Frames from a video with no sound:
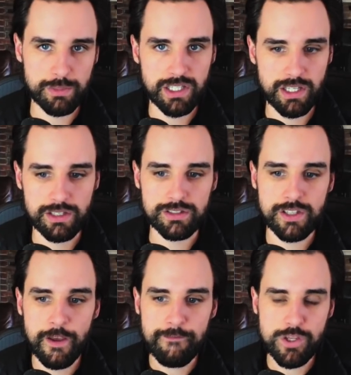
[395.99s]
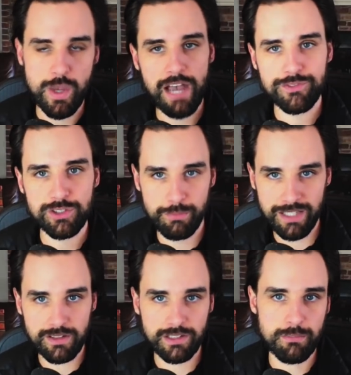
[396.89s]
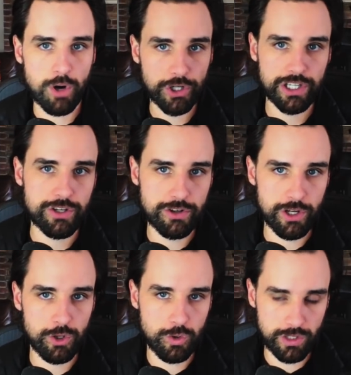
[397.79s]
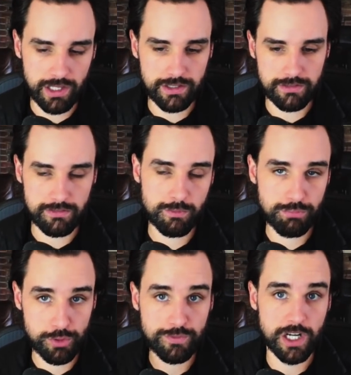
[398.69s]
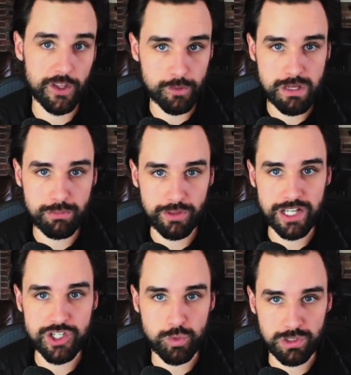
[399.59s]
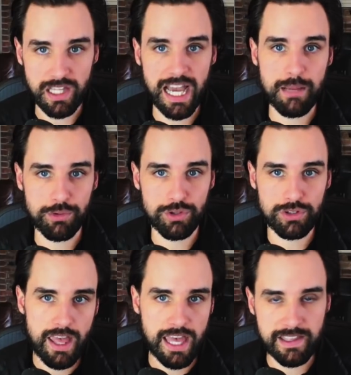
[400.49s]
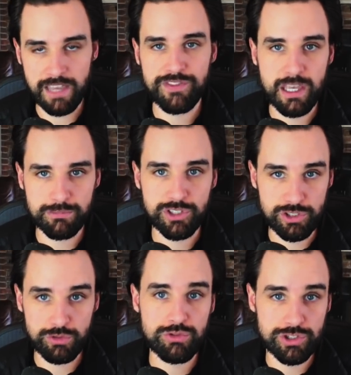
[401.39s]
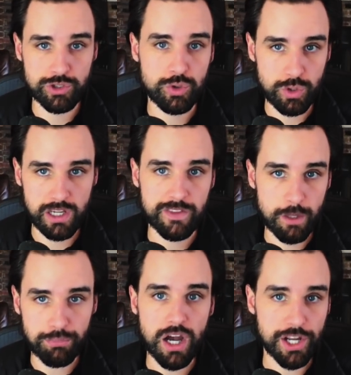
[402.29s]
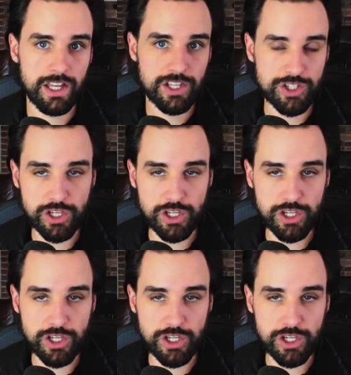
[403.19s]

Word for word: because you have to basically market your node and prove to other people that you're reliable and get them to use you in their product.